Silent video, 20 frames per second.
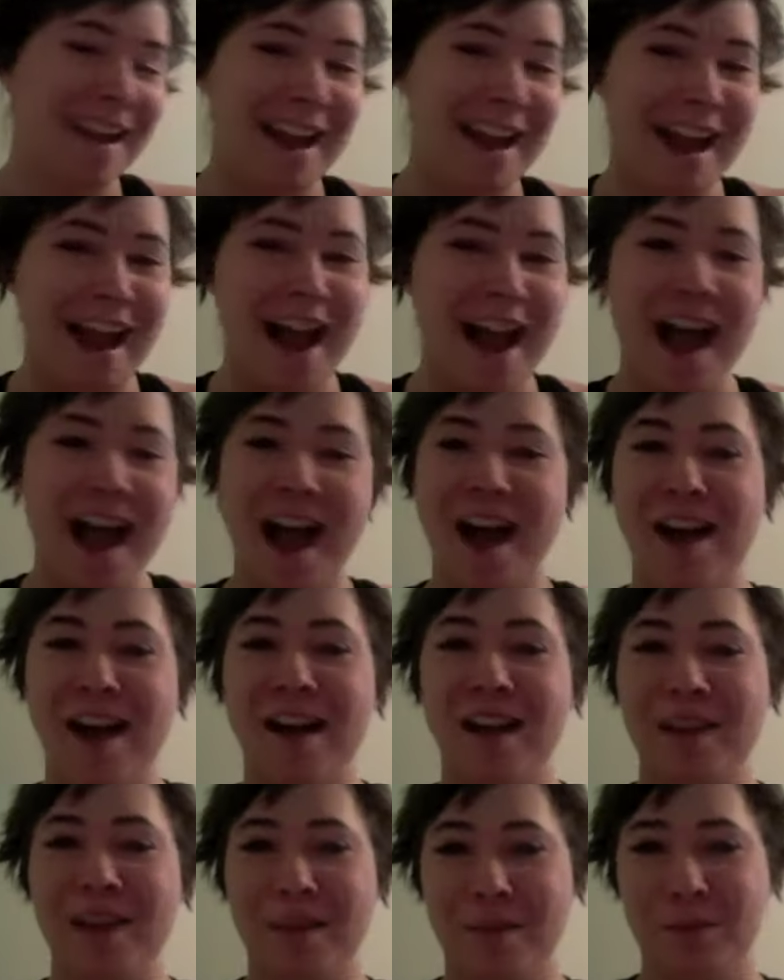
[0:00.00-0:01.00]

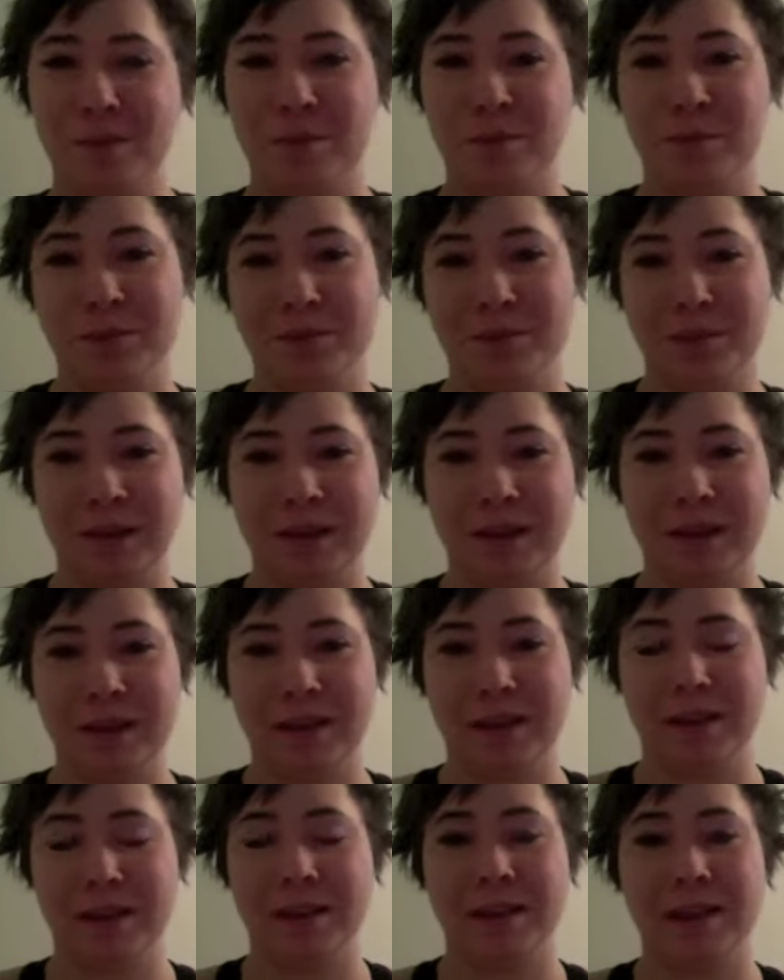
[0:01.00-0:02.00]
I would be
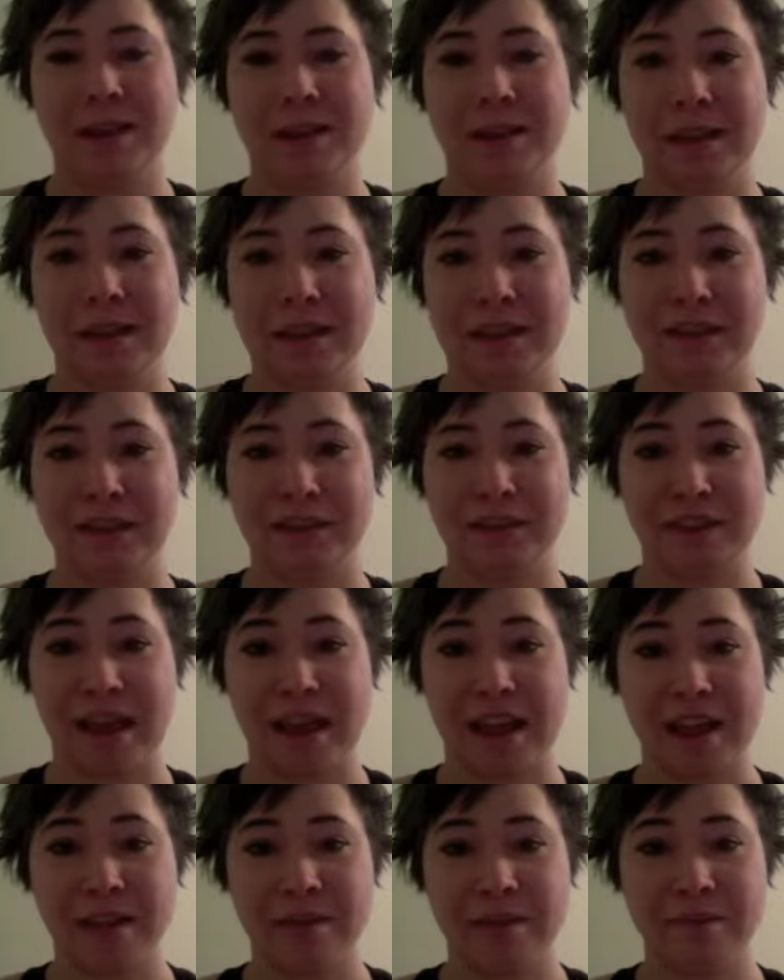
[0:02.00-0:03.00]
eating less fat
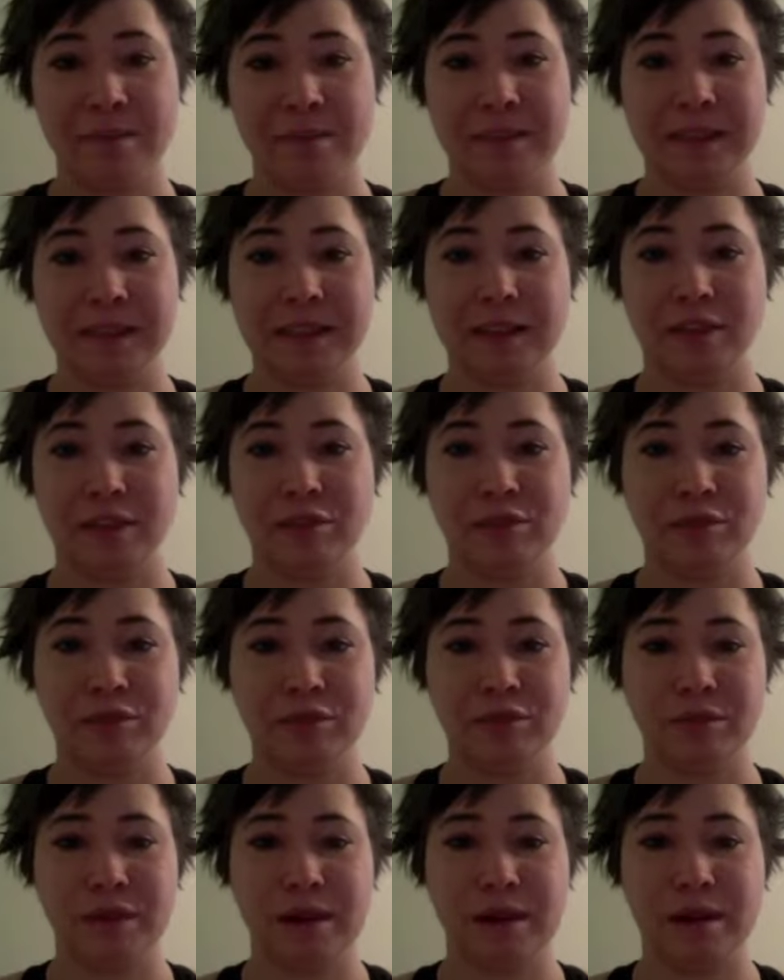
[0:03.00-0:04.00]
myself.
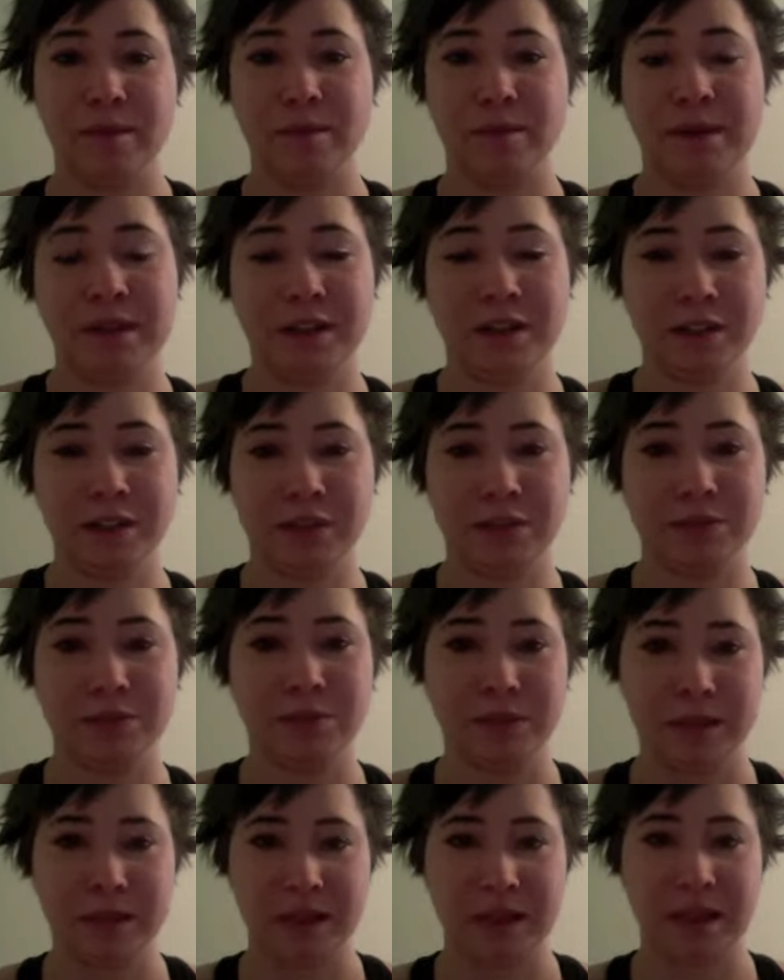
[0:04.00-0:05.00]
I also don't really
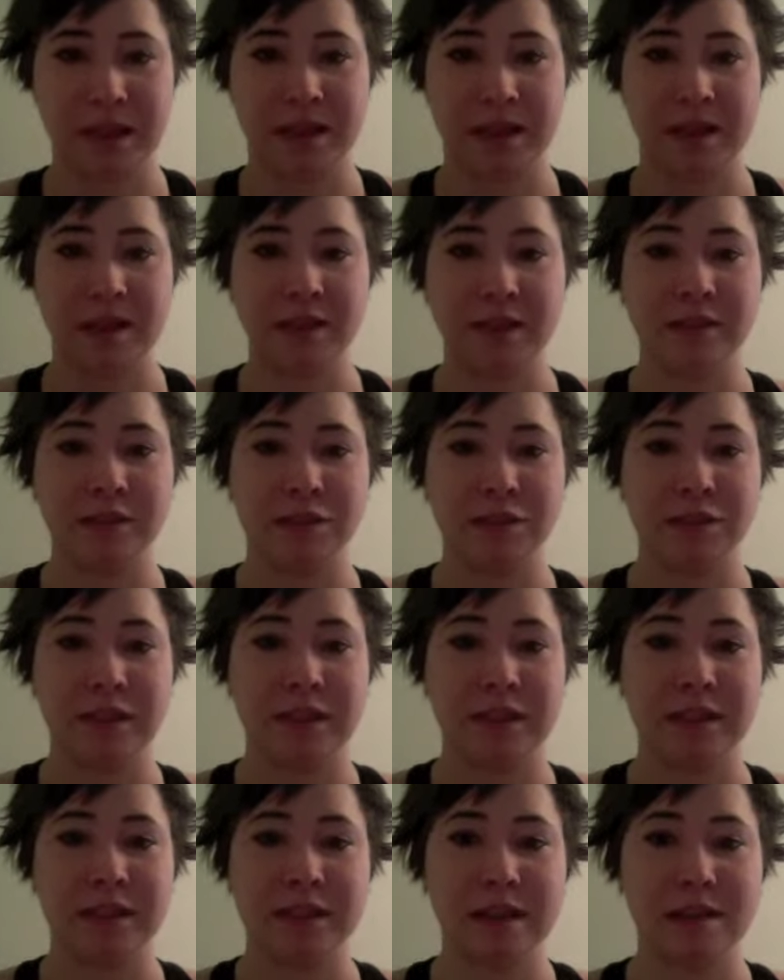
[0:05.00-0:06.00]
like nuts or seeds
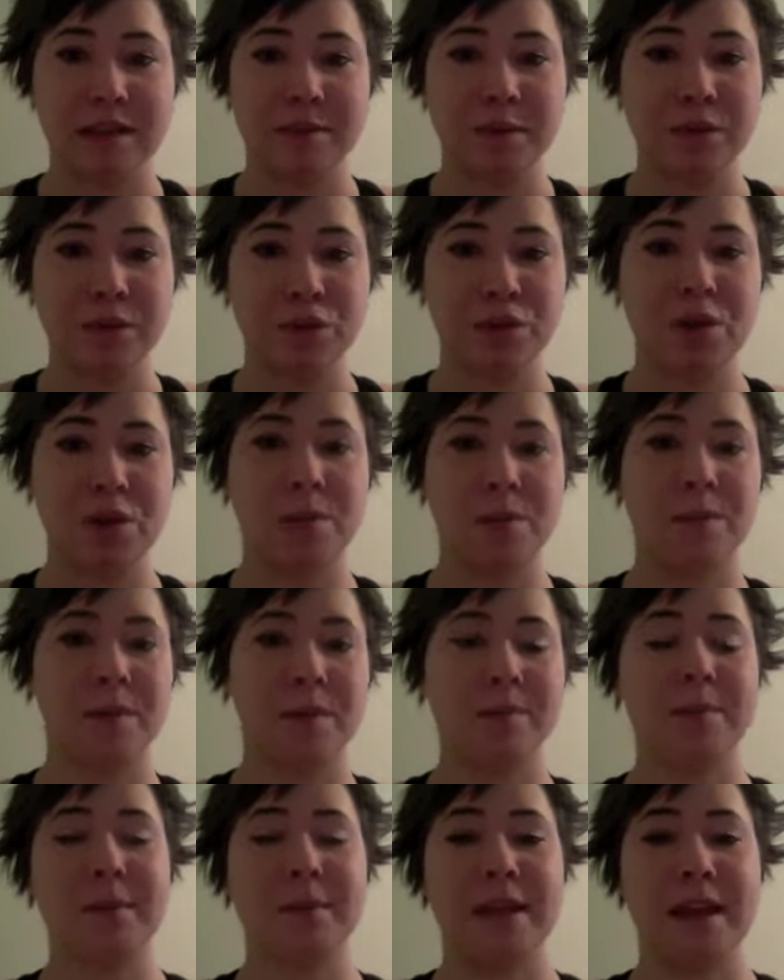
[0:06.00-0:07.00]
that much. I'll probably
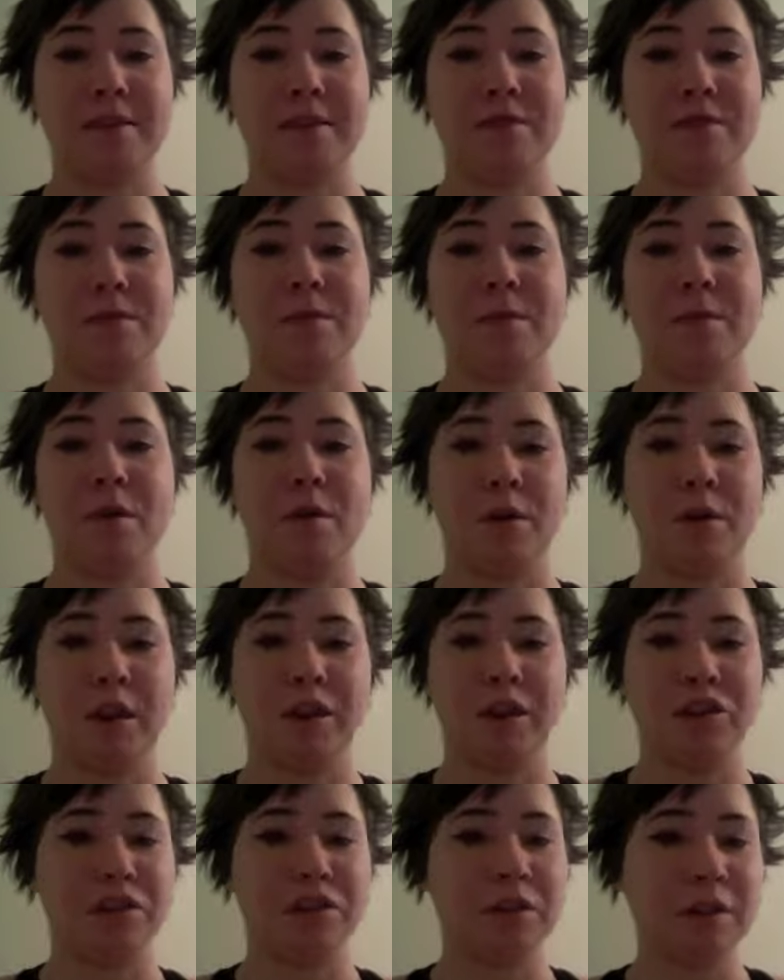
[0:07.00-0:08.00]
have them
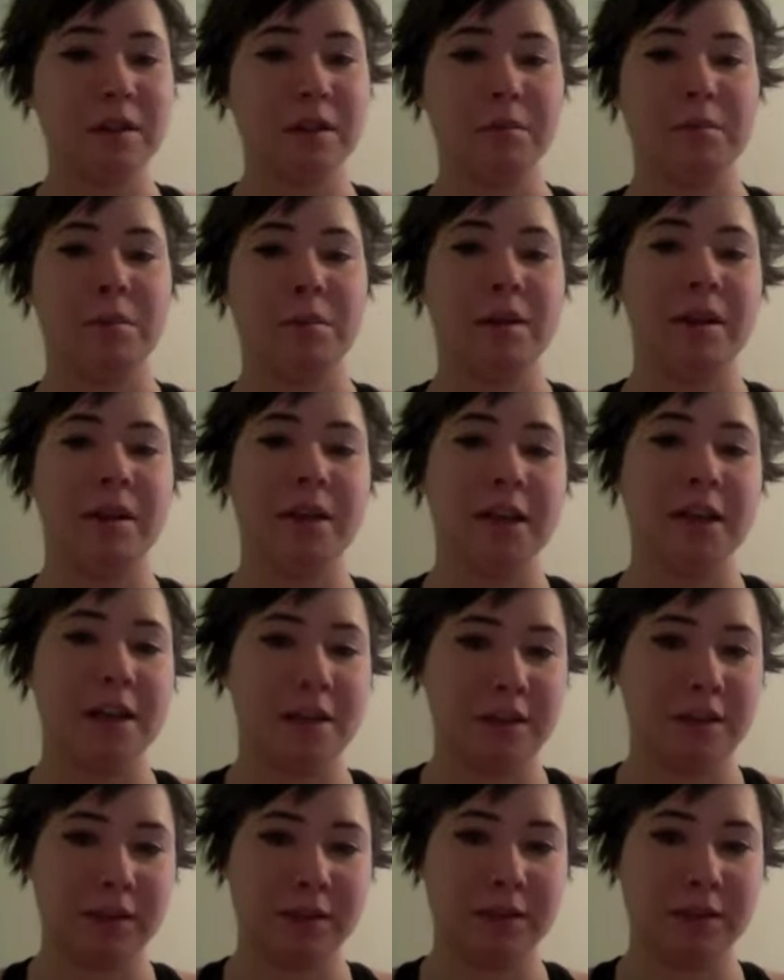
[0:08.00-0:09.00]
occasionally, but not as a
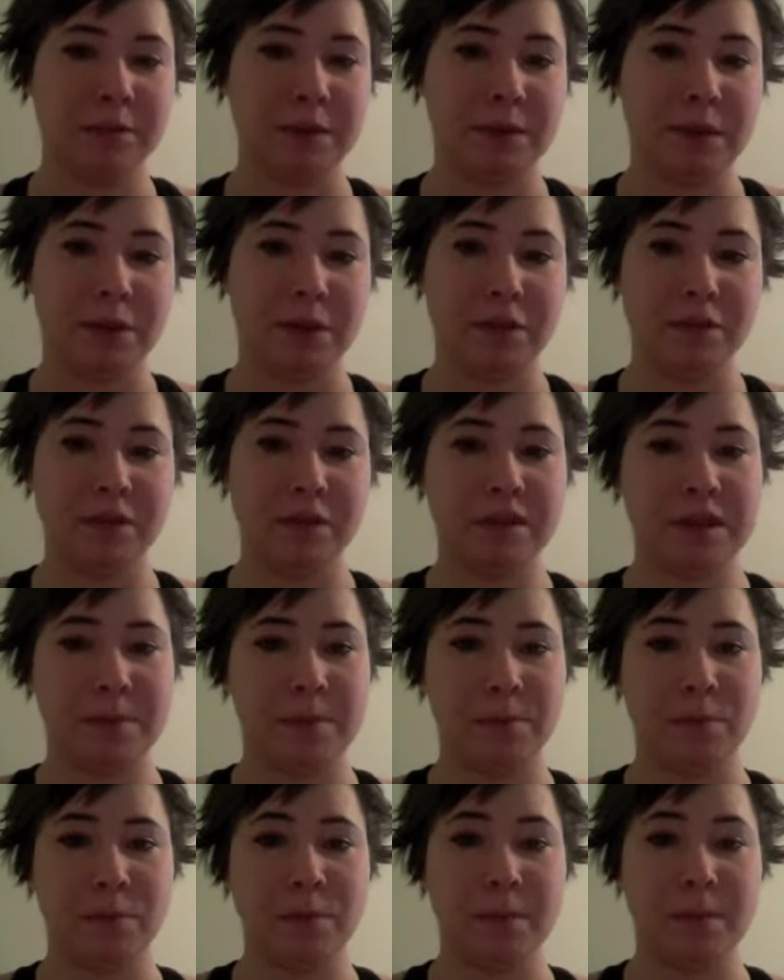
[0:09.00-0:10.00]
regular staple in
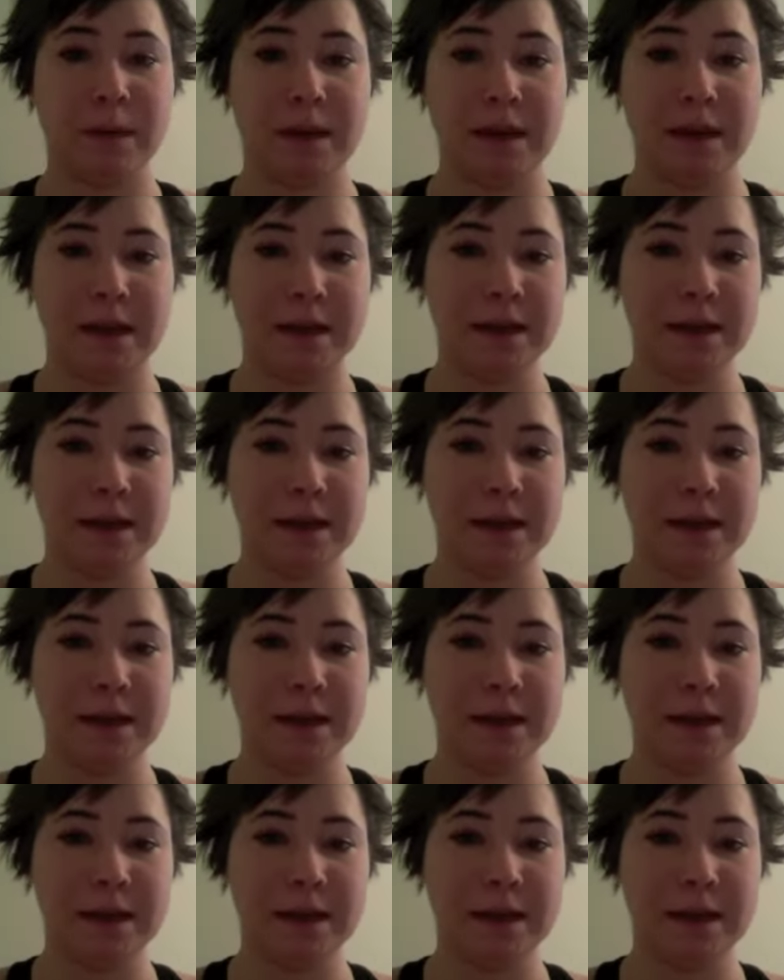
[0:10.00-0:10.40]
my diet.